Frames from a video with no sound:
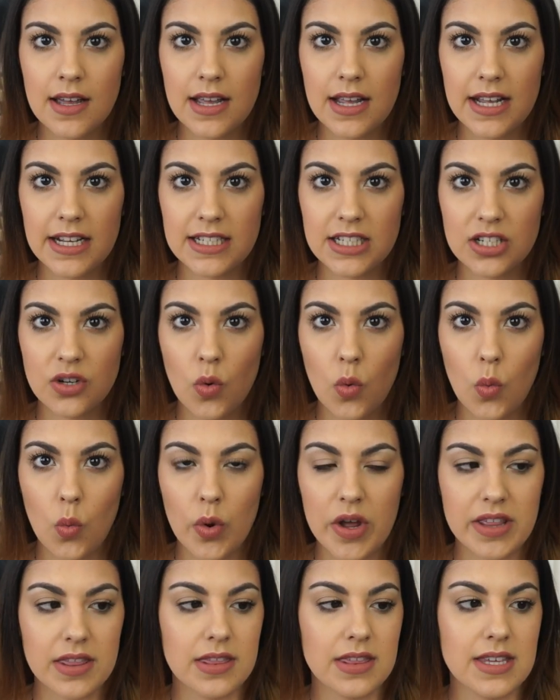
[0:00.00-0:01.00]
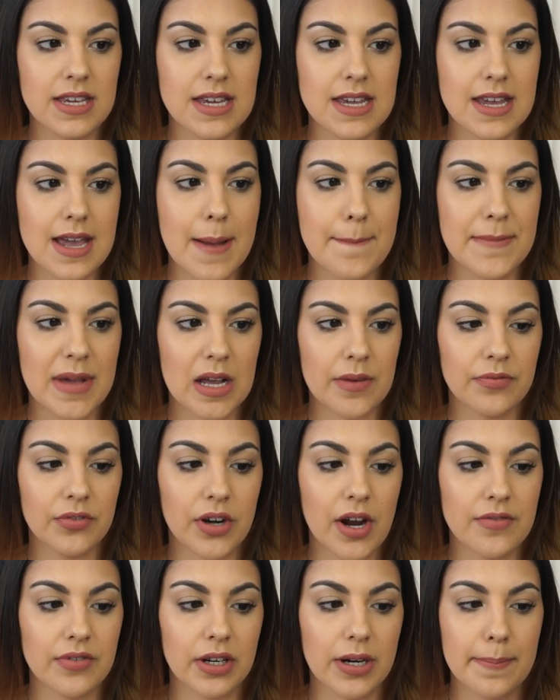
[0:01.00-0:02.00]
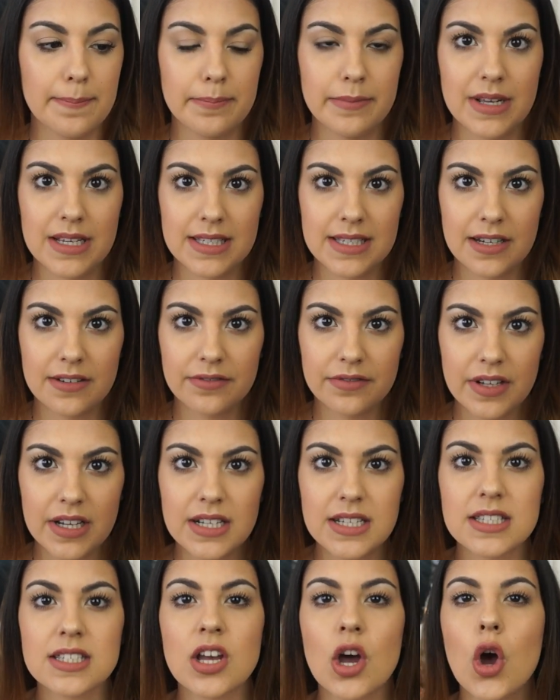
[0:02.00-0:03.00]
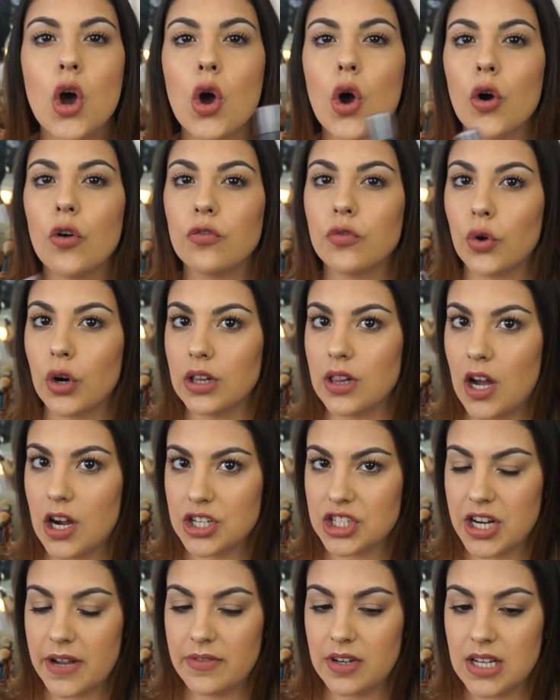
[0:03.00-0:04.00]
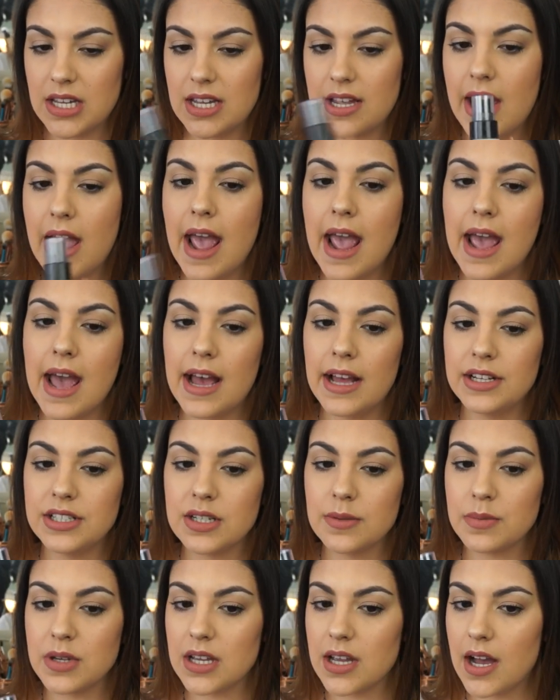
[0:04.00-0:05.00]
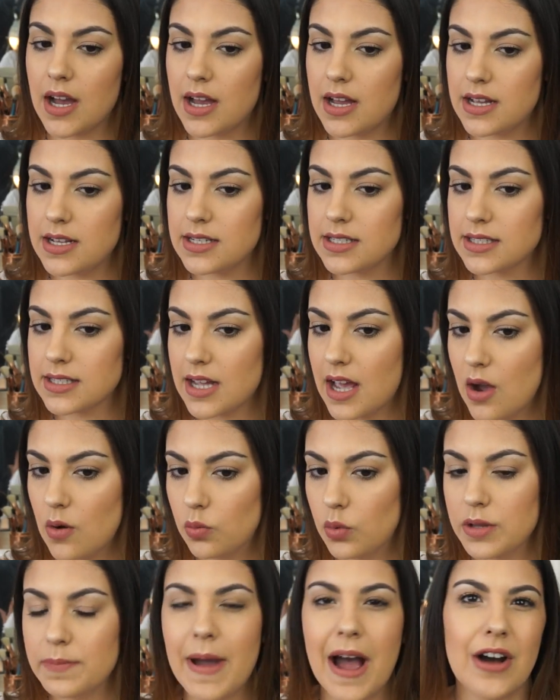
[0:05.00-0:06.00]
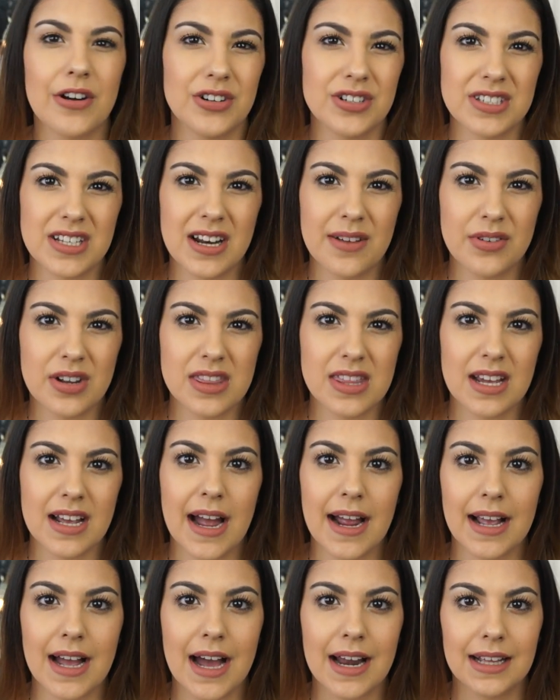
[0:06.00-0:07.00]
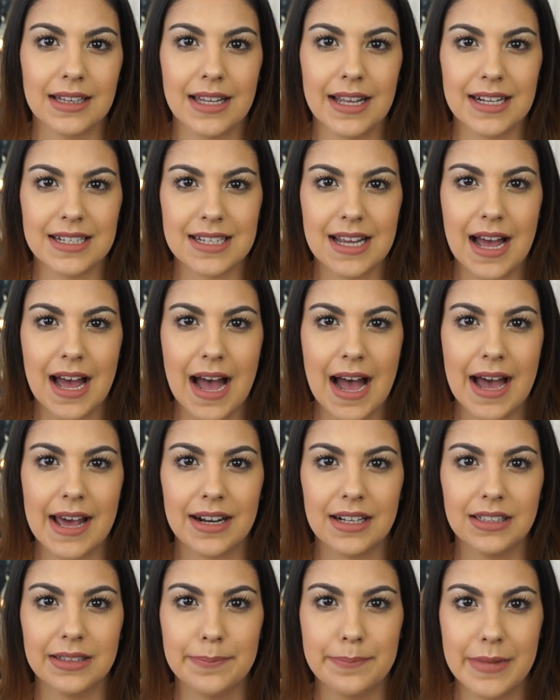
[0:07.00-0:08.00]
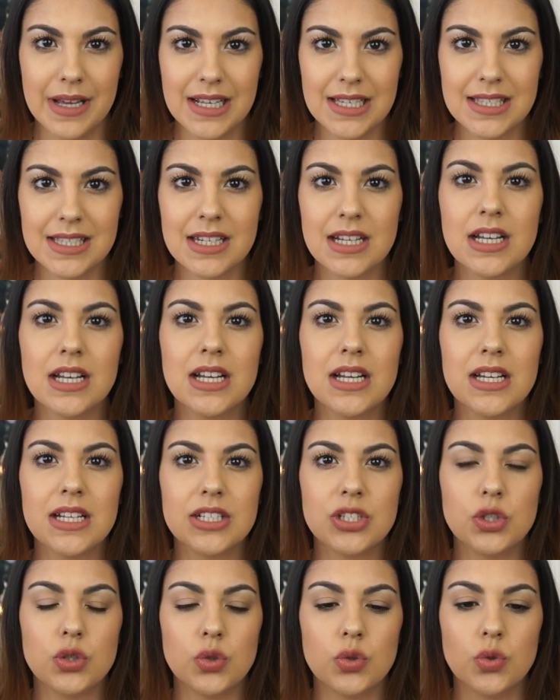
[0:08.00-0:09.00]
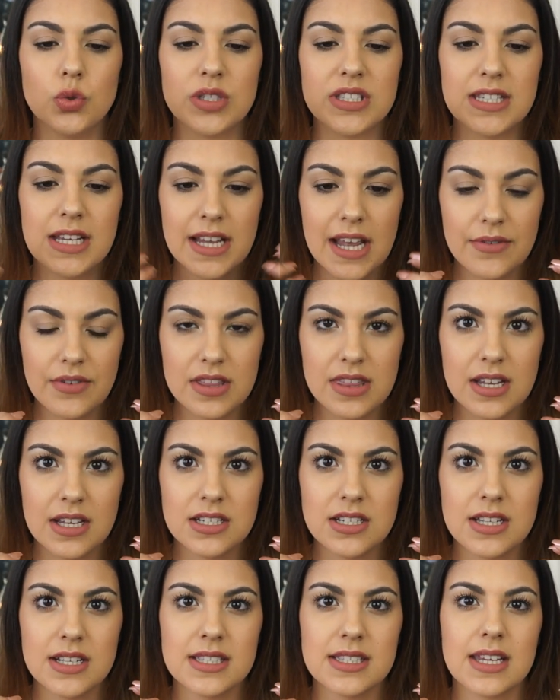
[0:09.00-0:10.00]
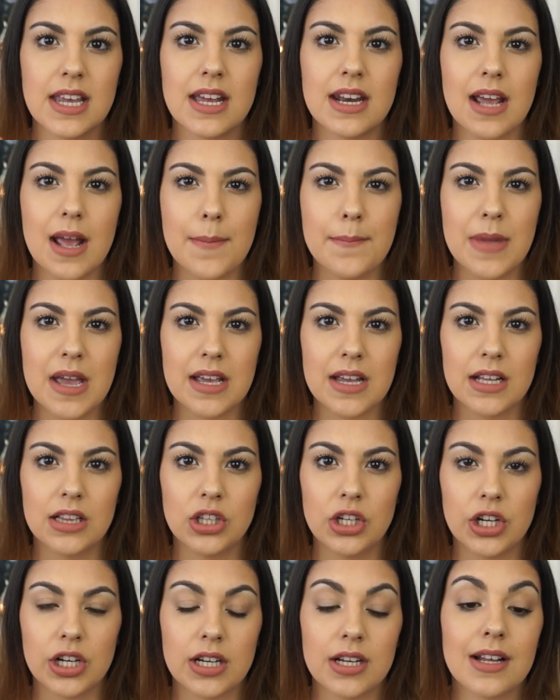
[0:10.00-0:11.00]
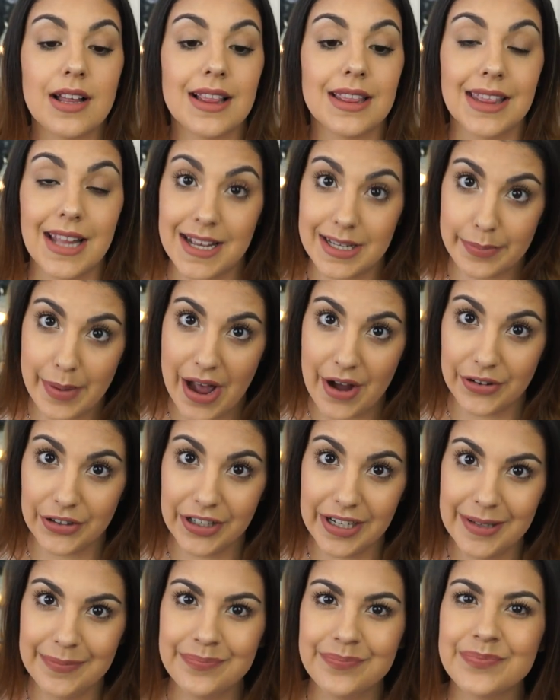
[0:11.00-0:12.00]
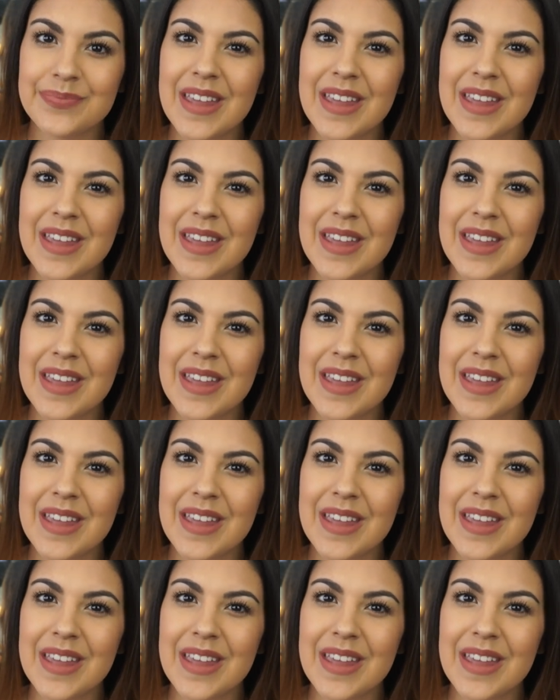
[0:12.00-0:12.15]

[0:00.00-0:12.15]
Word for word: it with the Makeup Forever Mist and Fix for longevity and because with powders and everything, I kind of like to add a mist to sink everything into the skin and make it look less powdery